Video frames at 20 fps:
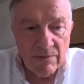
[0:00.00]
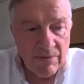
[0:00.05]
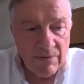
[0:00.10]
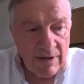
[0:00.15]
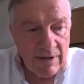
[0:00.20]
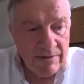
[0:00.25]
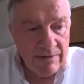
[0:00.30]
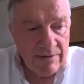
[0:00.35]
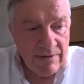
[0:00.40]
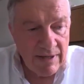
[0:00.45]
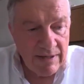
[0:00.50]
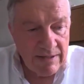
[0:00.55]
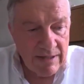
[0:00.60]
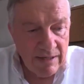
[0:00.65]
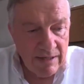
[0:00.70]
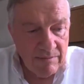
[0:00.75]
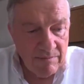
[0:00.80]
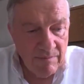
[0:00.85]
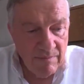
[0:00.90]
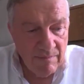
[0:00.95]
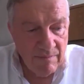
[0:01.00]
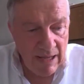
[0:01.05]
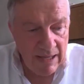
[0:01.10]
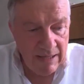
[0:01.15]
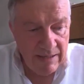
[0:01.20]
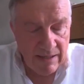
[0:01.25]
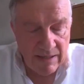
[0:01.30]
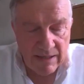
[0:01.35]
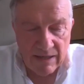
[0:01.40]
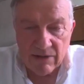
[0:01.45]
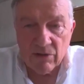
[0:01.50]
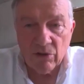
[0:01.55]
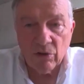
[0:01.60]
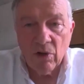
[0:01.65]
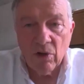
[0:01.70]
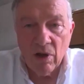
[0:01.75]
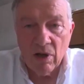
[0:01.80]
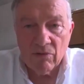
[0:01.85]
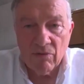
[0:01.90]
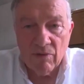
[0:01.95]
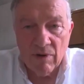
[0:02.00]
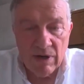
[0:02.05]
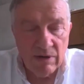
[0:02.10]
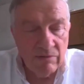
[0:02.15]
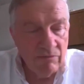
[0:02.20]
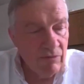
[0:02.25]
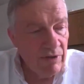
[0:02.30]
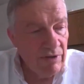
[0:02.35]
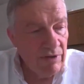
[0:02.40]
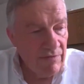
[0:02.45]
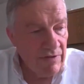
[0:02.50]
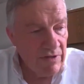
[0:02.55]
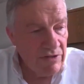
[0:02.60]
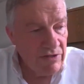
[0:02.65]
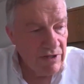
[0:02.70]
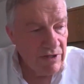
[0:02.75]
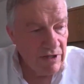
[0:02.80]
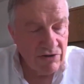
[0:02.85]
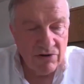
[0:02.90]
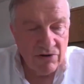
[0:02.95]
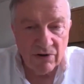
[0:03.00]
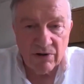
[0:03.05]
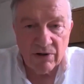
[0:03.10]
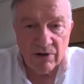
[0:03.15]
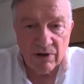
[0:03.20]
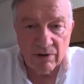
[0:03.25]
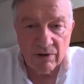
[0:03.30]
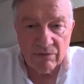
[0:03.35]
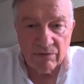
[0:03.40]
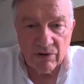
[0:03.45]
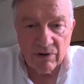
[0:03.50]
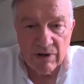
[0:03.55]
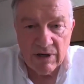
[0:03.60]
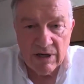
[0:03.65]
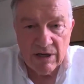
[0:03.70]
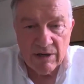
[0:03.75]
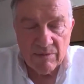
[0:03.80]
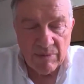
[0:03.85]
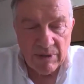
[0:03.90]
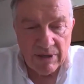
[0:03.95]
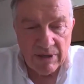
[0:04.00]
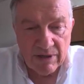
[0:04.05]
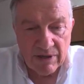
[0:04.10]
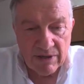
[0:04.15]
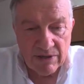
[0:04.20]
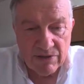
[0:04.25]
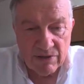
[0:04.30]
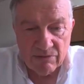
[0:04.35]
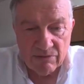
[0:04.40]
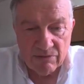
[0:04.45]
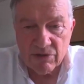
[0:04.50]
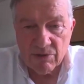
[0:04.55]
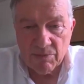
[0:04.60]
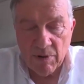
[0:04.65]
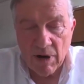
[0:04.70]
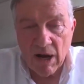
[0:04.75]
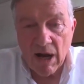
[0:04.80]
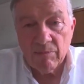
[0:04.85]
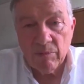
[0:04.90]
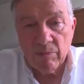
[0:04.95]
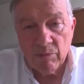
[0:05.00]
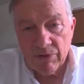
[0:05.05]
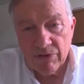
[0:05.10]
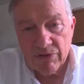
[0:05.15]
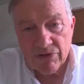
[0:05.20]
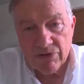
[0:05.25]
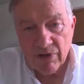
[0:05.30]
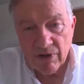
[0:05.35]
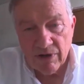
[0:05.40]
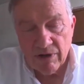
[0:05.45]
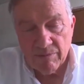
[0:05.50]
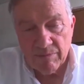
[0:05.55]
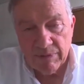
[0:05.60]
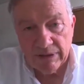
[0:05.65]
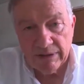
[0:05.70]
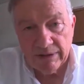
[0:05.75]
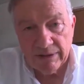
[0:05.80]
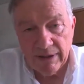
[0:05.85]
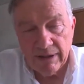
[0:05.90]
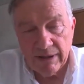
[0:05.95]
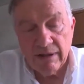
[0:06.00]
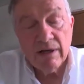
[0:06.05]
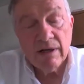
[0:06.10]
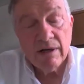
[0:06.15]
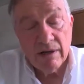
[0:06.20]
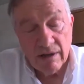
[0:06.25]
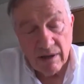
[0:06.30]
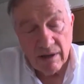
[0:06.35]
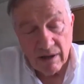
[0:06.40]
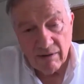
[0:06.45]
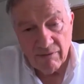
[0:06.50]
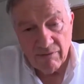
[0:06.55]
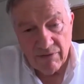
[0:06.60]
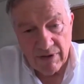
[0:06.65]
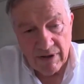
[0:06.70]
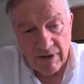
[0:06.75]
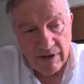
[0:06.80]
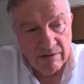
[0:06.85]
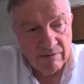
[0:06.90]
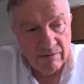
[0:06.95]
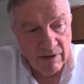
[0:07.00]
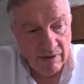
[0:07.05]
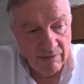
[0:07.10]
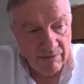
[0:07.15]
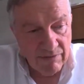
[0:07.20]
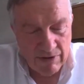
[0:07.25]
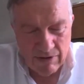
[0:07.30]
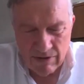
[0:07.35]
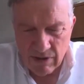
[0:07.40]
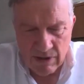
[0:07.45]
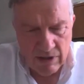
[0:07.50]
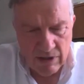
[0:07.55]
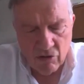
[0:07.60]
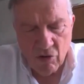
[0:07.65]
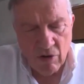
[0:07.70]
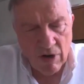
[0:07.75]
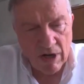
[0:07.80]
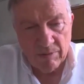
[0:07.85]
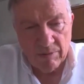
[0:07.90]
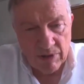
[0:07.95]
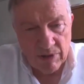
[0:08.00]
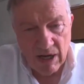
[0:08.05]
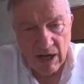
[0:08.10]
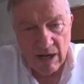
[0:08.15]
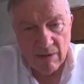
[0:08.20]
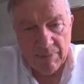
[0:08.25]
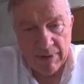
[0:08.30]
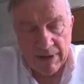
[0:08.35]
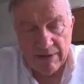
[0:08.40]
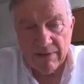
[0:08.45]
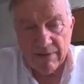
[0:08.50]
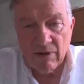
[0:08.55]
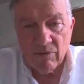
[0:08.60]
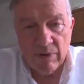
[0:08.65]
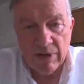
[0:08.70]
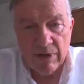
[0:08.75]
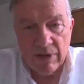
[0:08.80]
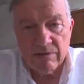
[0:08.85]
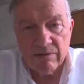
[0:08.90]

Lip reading: didn't make it in the long run when the VCs took it over because there was a problem with the solubility of the incredible compound that we